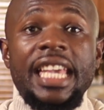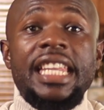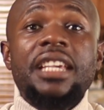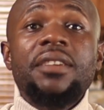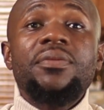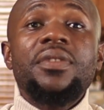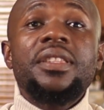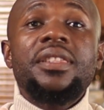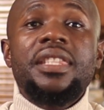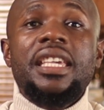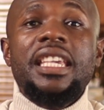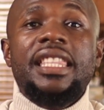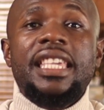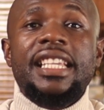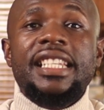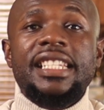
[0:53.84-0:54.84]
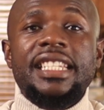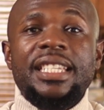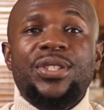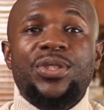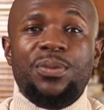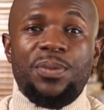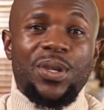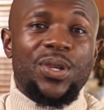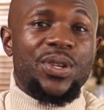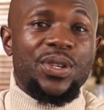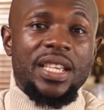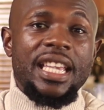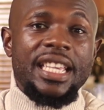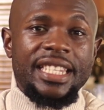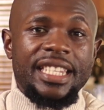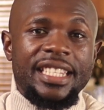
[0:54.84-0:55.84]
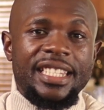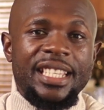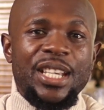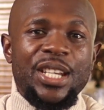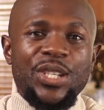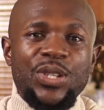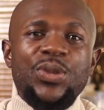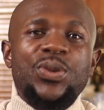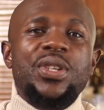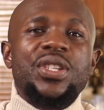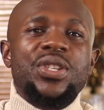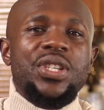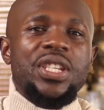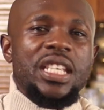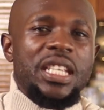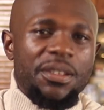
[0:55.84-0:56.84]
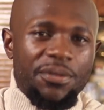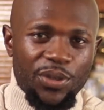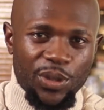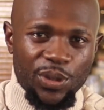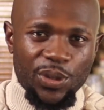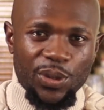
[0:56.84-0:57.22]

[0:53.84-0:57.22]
and everything that needs to be created to achieve your